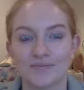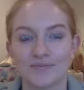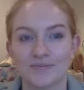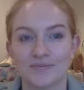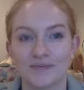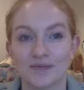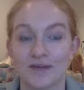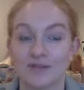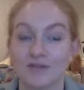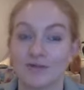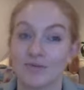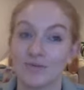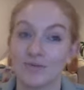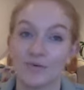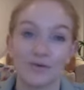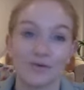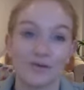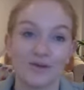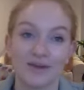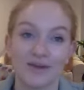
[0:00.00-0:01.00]
no, so
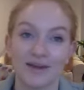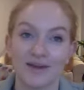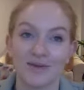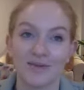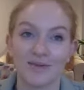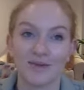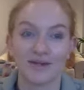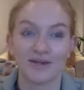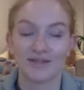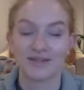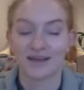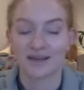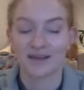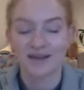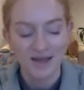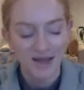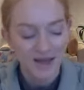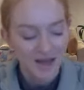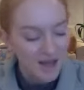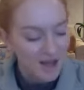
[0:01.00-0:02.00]
more than a year and a bit. So,
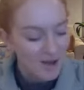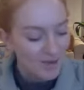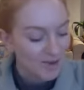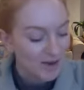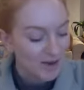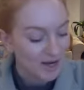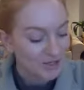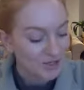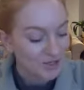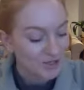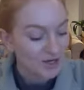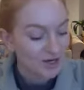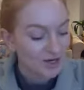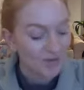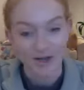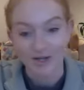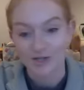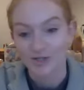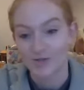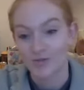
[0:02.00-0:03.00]
but as you can
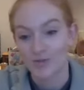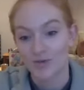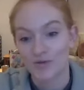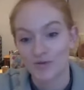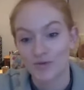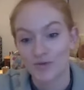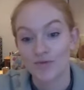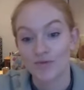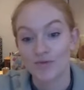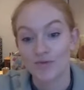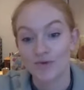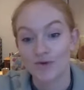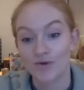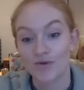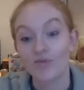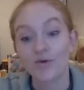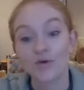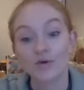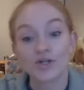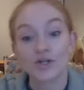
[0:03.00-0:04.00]
imagine, we've
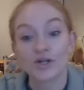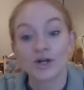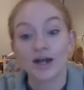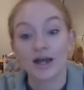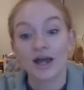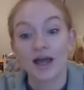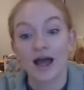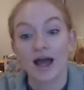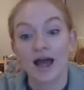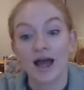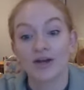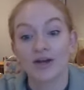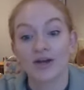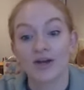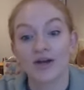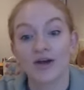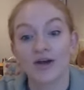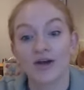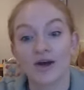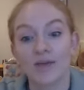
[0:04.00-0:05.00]
unfortunately had
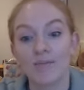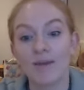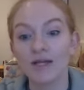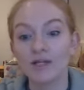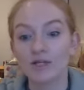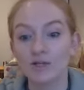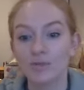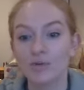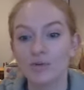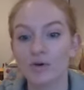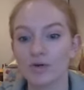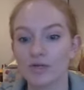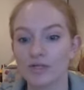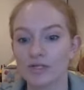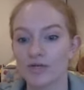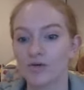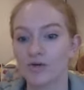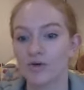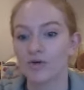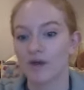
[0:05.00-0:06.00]
a major pause
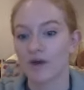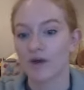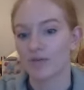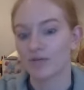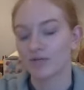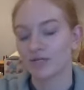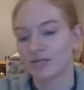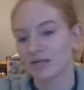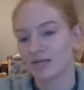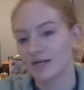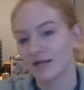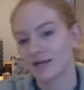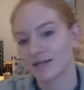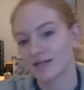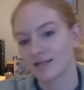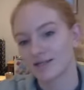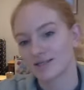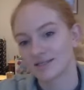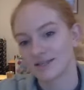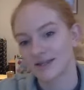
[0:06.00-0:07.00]
in all of our
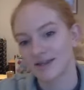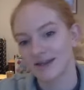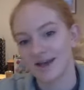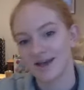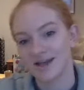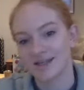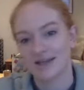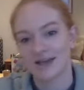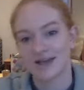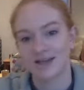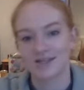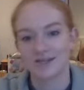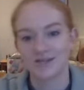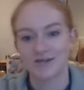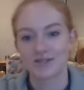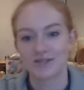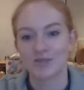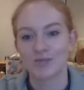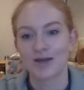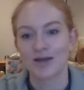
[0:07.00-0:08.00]
proceedings. As I've
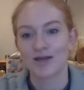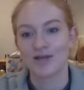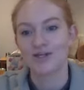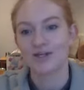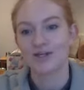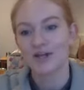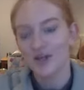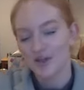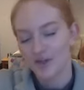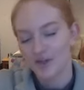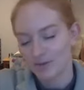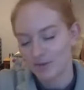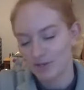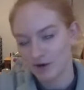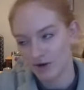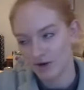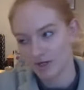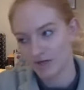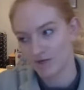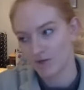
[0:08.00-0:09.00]
explained, the
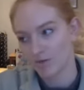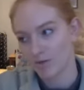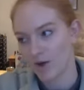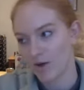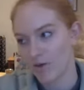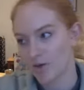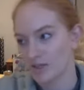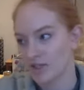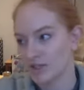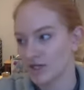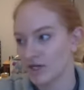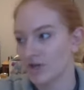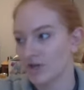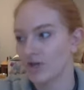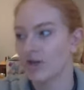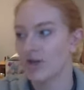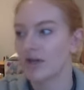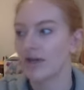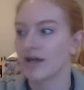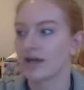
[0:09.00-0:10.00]
majority of the work we
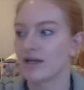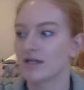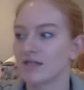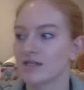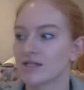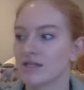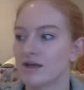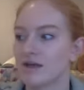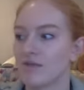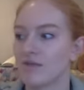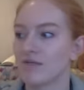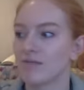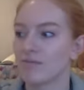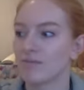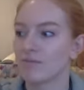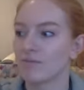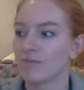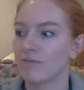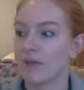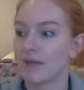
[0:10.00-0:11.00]
do is
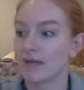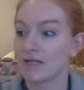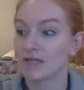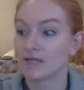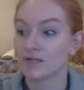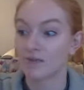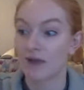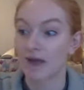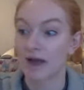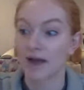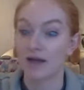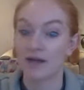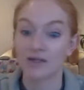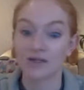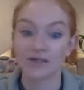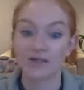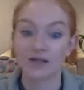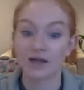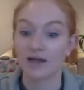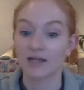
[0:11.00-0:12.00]
based around
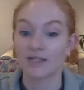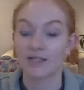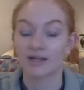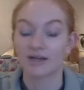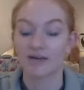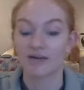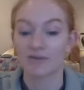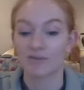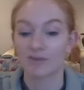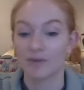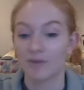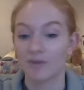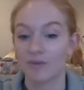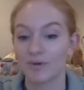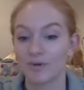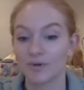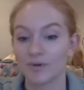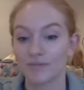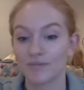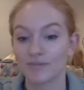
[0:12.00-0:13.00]
the idea of
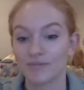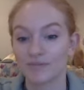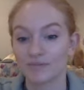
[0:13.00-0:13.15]
people